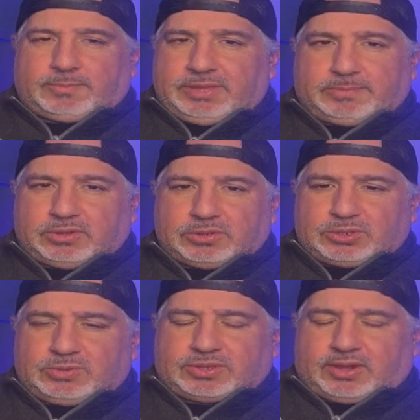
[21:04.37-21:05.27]
people
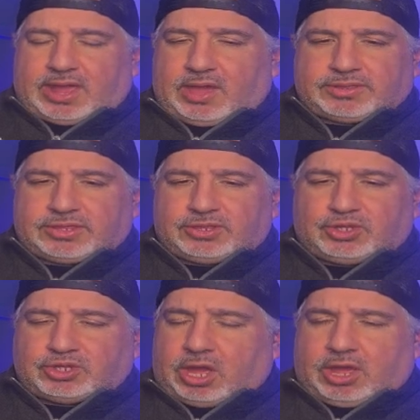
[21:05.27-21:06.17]
lose their houses,
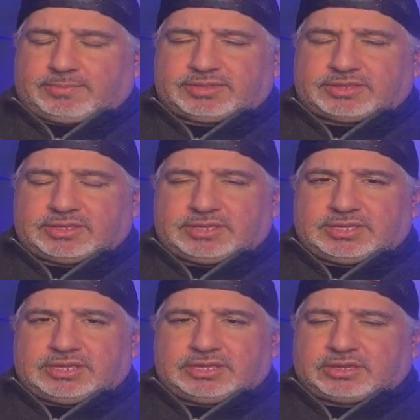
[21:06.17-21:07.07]
jobs,
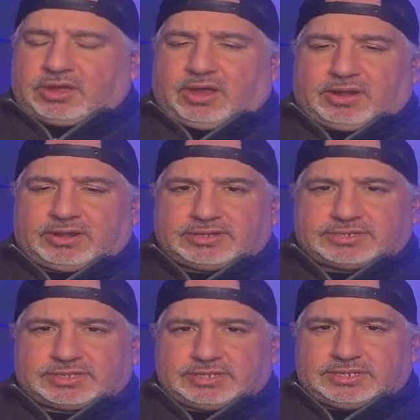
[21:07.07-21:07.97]

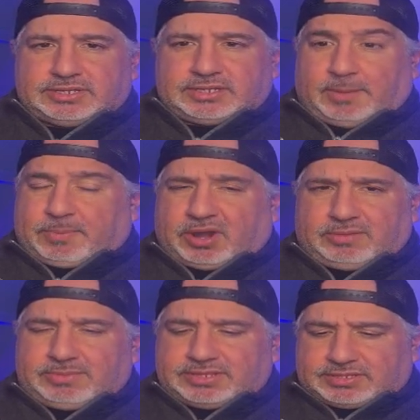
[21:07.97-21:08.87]
cars,
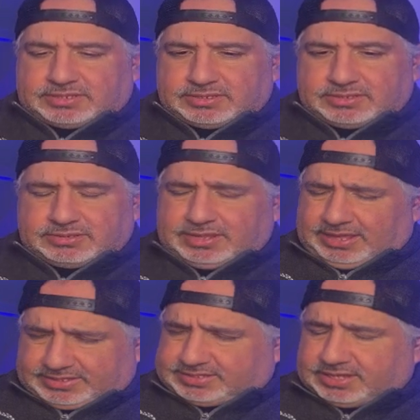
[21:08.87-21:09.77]
apartments,
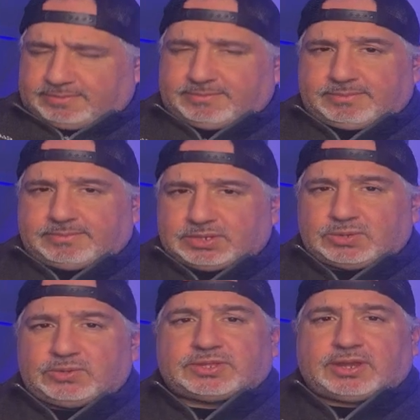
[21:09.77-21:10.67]
and some
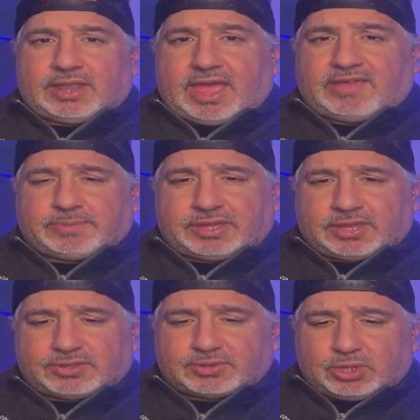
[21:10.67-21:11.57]
lose their life
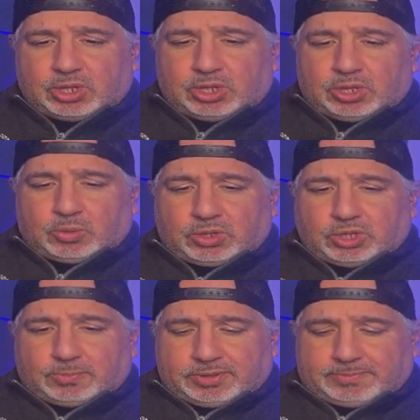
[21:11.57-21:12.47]
because when
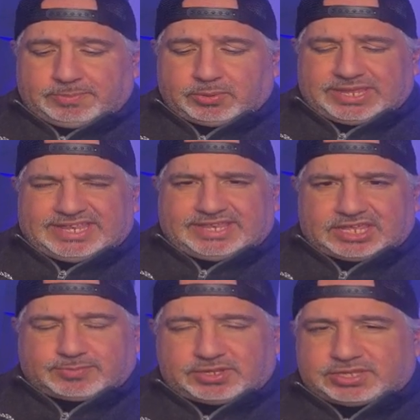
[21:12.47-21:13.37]
you put people in
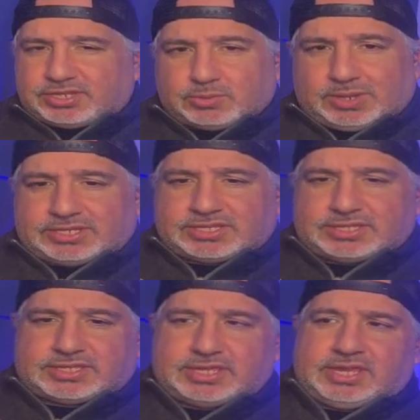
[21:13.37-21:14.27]
desperate
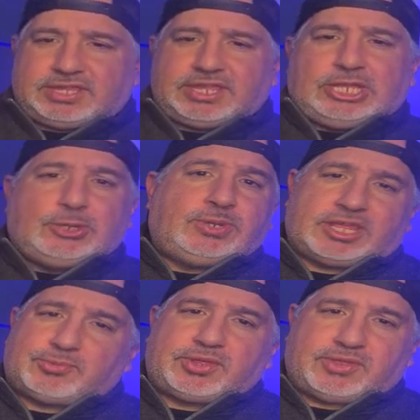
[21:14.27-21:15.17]
situations, they do
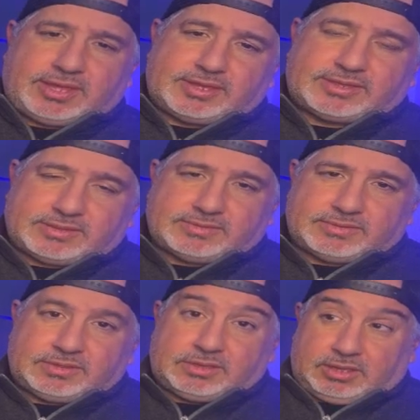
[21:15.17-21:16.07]
desperate things.
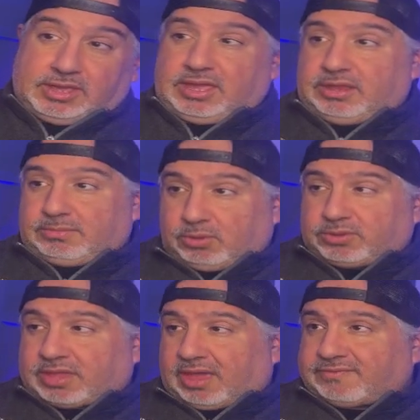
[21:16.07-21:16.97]
And
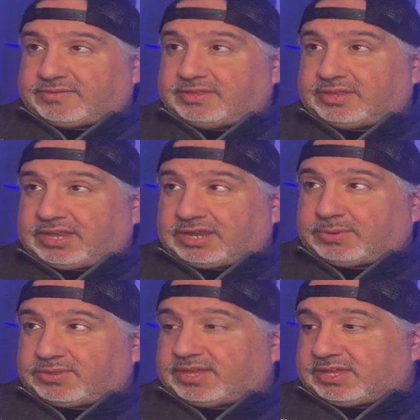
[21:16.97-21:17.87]
most often, the
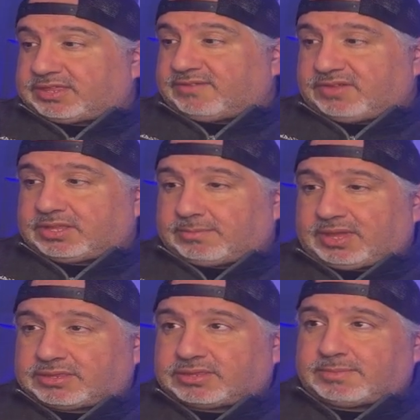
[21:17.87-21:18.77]
desperate thing is to
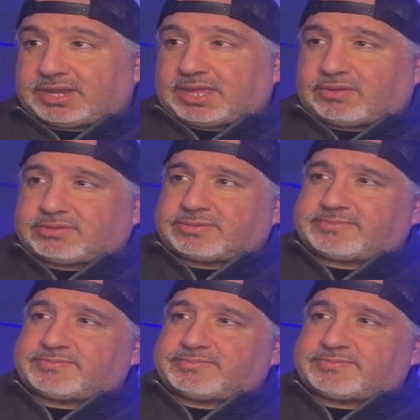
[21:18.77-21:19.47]
victimize somebody else.